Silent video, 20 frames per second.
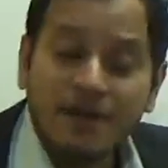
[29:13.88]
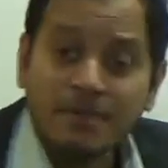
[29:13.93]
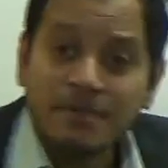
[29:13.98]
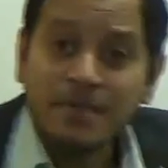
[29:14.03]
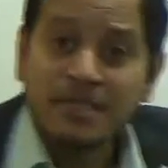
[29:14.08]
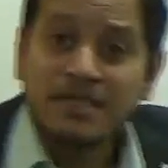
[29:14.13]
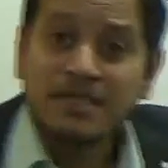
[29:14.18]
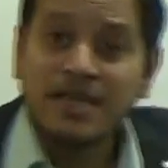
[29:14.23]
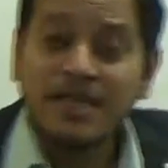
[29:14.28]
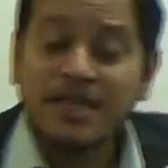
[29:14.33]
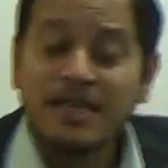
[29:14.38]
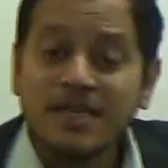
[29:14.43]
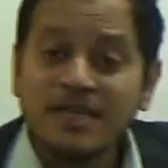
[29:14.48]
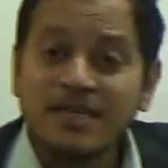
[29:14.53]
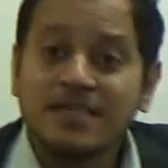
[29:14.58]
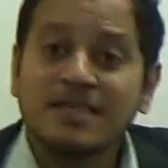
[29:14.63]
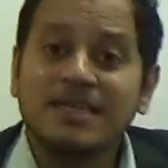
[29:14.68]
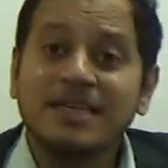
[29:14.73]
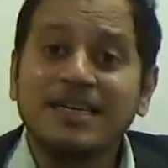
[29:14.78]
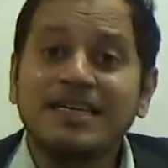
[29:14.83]
famous thing
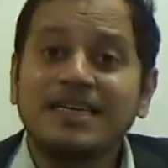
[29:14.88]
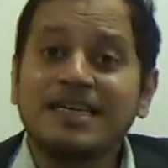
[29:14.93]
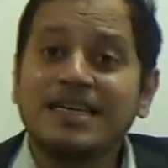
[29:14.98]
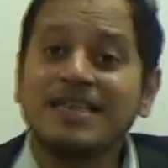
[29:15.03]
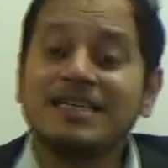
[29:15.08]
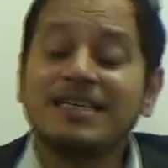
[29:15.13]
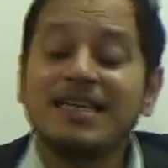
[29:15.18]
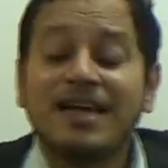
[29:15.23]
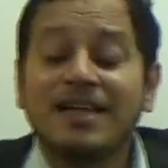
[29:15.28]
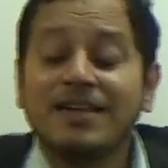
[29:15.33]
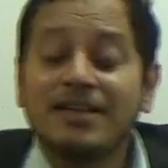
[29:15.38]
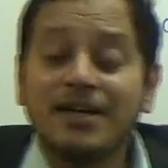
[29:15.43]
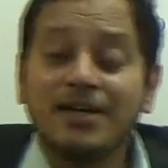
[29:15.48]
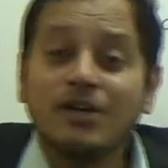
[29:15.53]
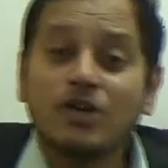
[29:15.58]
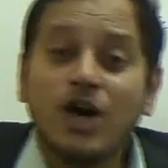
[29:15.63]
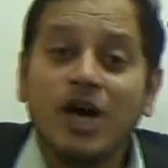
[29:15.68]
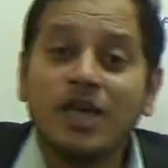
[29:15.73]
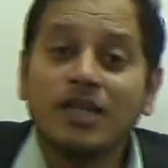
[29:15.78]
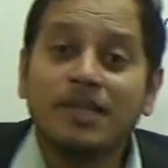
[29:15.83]
is, it is
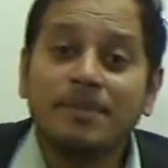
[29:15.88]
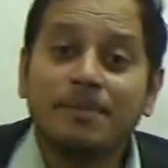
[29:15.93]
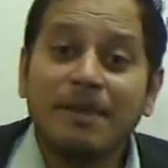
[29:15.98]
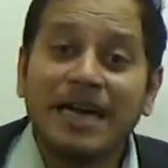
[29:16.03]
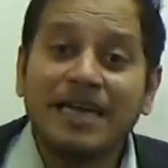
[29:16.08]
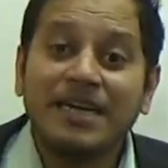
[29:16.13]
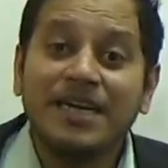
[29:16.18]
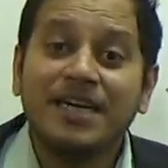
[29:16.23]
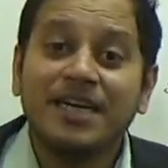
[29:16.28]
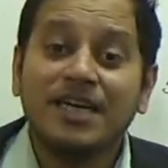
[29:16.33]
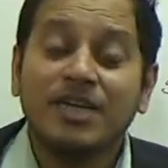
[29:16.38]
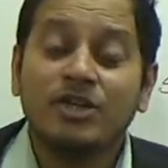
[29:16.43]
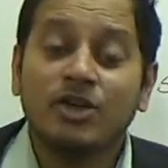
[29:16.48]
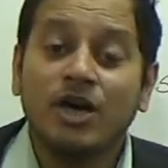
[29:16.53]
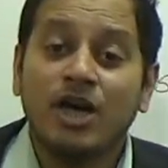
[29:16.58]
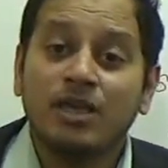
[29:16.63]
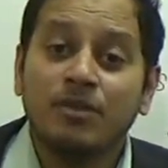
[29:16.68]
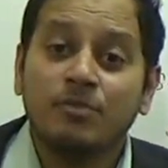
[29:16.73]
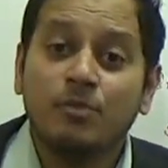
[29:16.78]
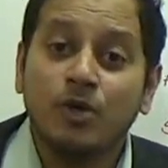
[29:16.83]
the magnetic
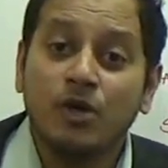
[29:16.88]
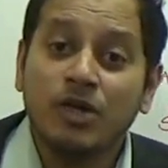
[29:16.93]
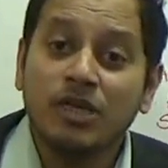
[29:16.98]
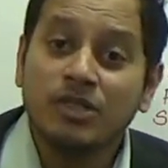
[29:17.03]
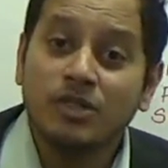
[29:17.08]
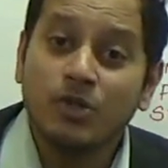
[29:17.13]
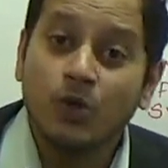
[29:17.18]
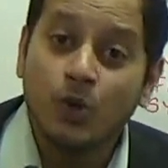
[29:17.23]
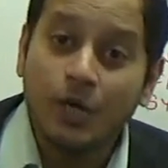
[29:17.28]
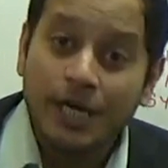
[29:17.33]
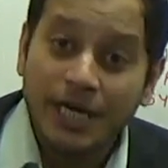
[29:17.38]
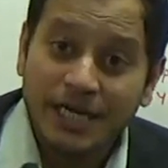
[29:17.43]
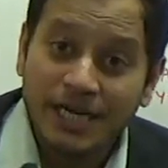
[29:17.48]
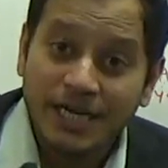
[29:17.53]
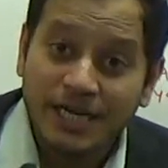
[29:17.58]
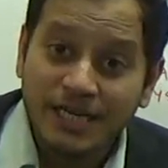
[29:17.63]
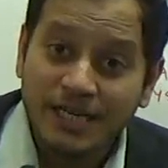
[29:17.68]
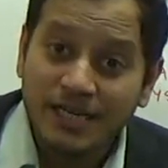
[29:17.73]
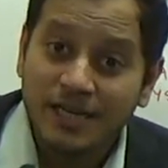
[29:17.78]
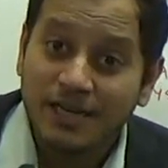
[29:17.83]
North Pole is
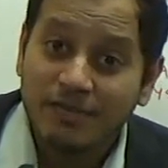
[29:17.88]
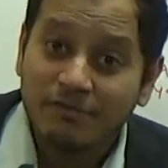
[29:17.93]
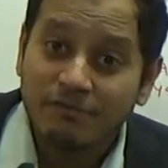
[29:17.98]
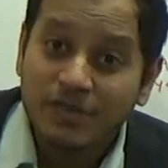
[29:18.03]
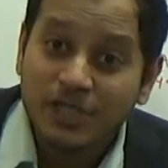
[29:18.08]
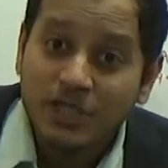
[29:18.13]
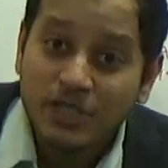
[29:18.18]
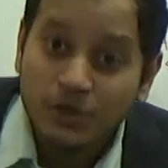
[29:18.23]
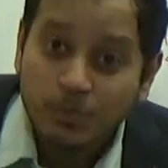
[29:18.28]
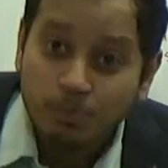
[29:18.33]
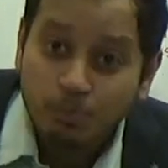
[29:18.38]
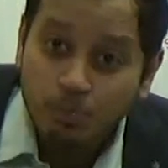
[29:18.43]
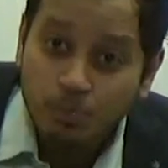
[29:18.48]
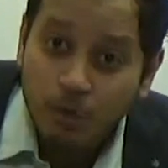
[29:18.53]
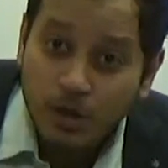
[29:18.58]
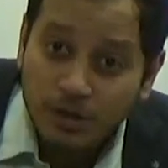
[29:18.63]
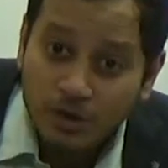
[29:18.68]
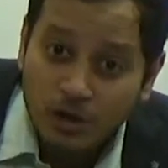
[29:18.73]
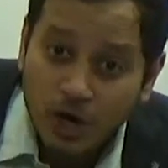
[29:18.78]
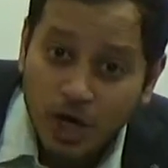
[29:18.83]
located here. Which
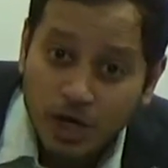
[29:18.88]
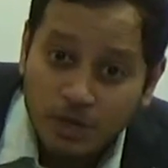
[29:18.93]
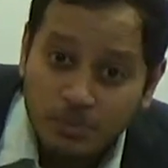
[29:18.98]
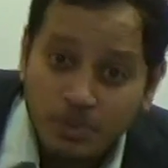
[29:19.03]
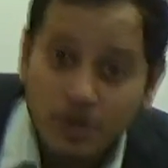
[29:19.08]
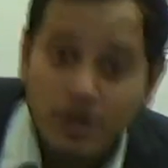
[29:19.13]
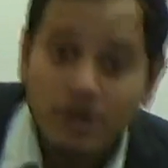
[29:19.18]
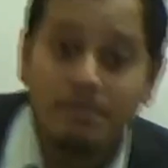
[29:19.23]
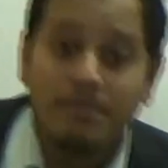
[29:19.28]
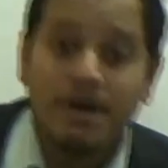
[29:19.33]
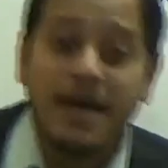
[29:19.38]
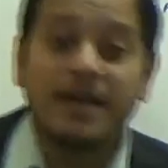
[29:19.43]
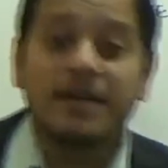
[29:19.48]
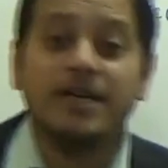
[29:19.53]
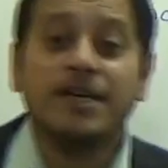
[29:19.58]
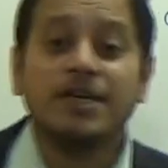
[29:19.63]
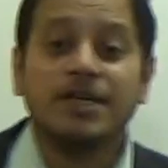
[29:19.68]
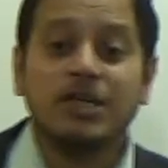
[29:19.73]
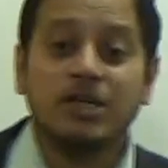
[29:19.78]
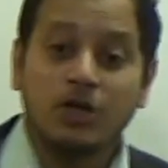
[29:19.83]
North Pole?
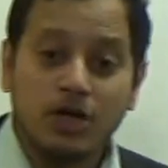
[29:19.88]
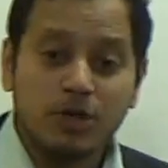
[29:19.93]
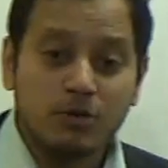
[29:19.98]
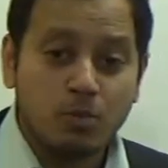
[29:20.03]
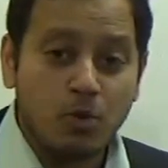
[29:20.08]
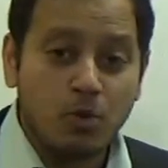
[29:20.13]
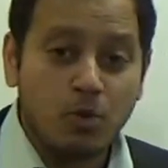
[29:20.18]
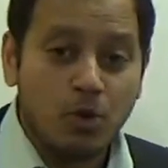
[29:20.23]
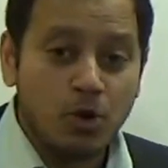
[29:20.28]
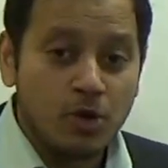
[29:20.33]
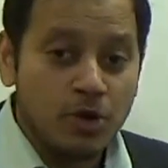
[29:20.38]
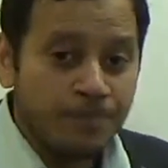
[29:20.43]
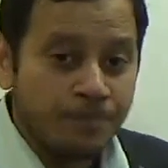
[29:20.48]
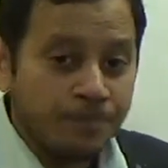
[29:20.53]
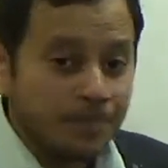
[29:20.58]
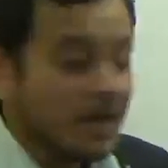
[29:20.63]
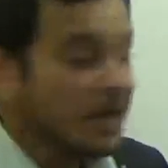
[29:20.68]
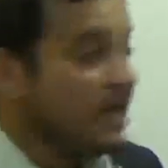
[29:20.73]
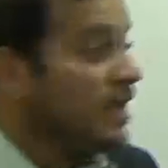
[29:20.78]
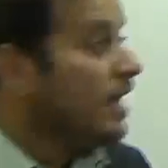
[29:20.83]
Magnetic North Pole.
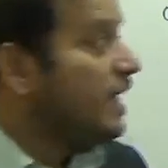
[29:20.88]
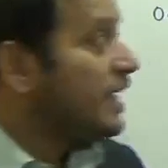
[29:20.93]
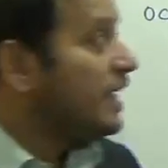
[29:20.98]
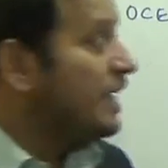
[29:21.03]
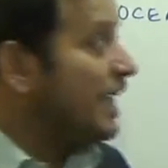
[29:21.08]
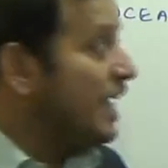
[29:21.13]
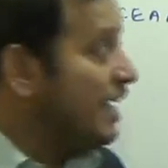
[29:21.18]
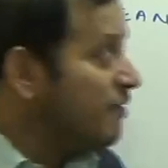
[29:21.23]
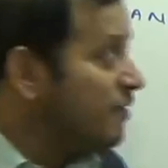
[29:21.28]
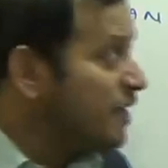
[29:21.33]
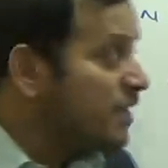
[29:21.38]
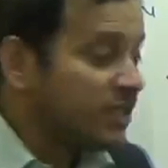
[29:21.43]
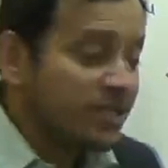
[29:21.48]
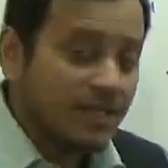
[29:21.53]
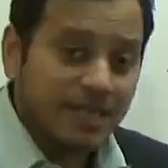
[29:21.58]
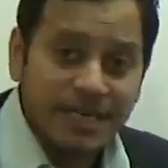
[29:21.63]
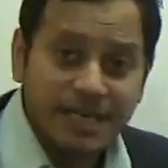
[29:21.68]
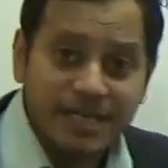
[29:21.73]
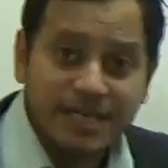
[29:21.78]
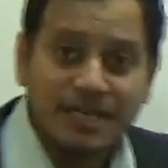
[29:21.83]
Davis
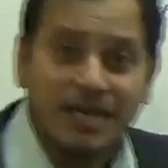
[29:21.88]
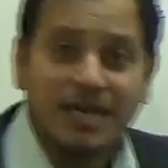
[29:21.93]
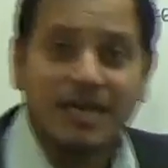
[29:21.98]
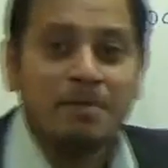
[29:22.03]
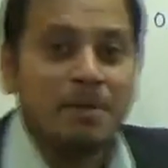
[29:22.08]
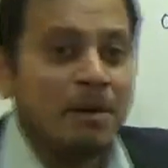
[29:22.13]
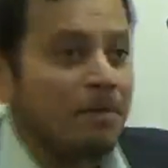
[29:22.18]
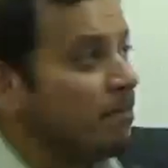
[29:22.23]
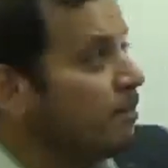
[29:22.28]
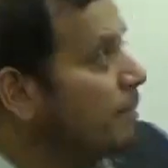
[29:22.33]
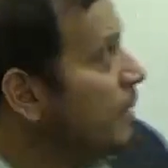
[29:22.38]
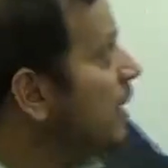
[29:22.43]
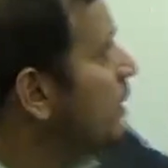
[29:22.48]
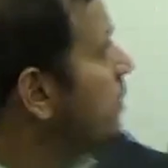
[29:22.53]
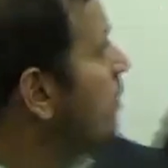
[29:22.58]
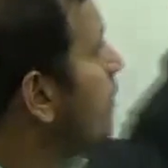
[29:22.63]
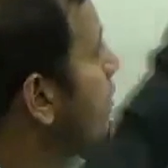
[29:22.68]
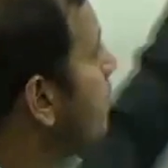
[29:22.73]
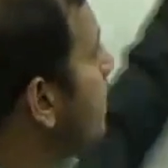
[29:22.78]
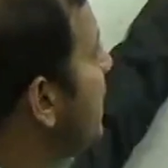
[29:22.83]
Strait,
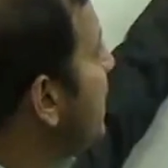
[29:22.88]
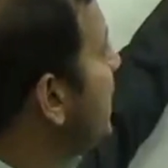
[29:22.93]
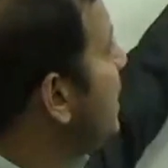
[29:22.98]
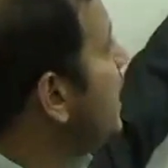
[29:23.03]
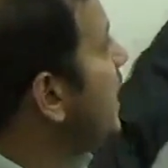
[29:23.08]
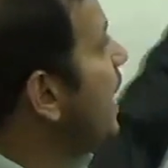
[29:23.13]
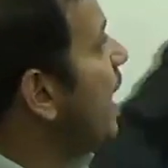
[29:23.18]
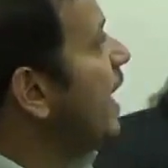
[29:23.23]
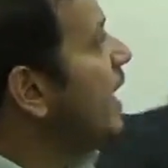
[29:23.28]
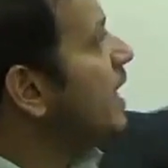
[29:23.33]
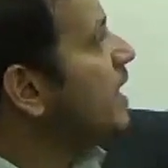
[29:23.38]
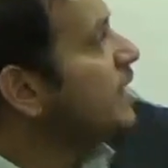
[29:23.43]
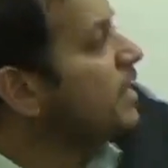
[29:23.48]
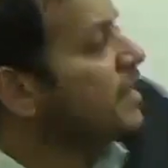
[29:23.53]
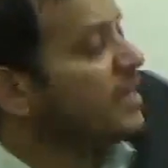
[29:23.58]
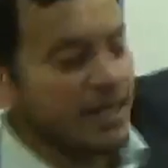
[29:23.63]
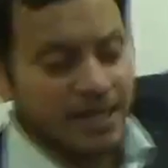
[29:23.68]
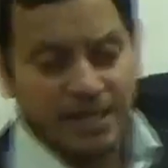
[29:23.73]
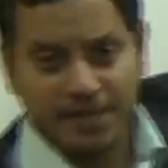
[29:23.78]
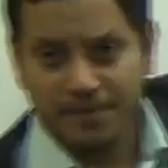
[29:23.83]
remember B
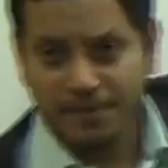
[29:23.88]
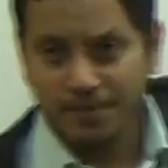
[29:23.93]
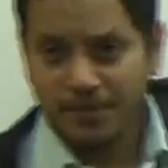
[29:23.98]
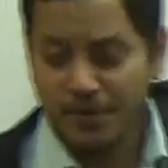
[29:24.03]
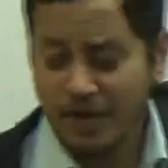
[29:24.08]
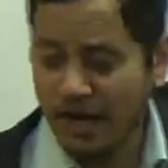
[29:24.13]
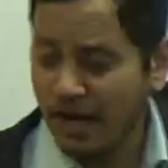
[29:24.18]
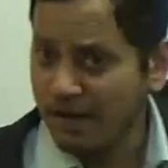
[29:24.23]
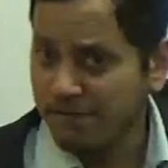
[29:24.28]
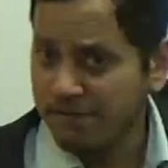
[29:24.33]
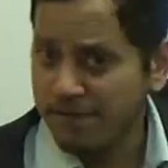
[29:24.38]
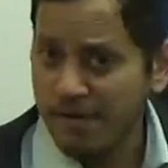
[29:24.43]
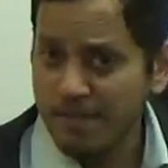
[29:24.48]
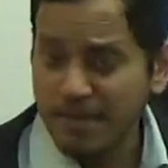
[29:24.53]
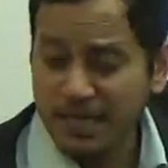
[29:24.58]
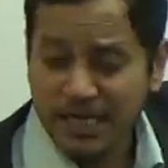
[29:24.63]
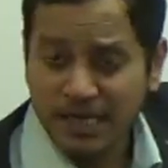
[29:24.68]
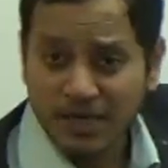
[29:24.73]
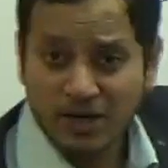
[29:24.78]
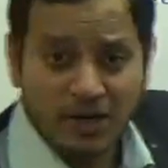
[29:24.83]
and D,
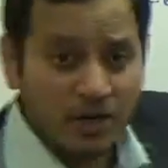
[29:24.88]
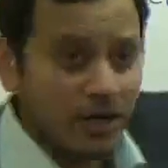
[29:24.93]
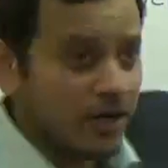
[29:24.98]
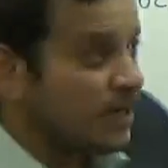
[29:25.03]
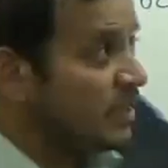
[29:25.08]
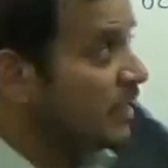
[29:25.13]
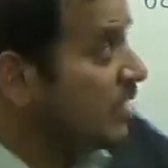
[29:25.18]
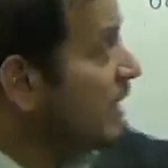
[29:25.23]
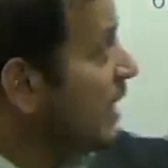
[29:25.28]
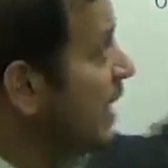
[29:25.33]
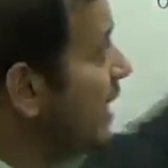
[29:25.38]
alphabetical order.